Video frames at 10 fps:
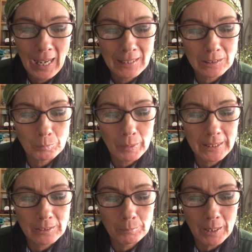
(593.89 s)
and
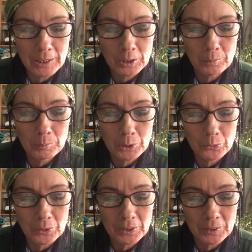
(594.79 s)
made my
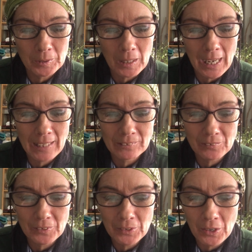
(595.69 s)
communion at
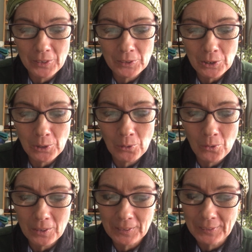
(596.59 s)
the nine
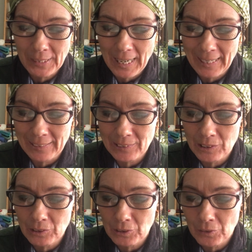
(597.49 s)
o'clock in the
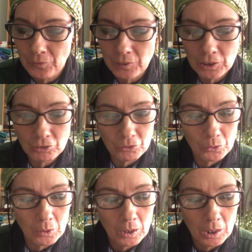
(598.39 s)
Anglican
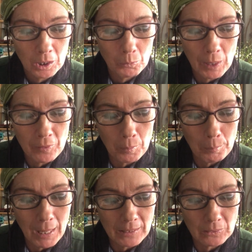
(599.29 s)
Cathedral, where the
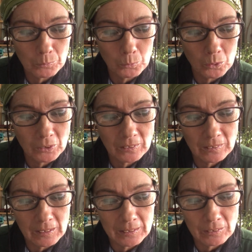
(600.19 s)
Mass was
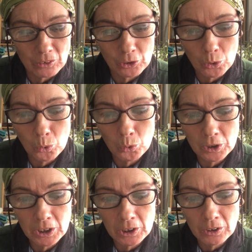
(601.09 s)
said
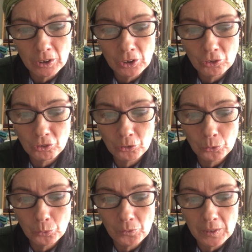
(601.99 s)
according
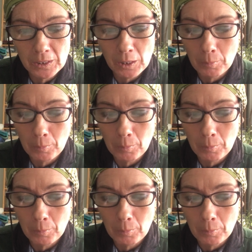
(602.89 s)
to the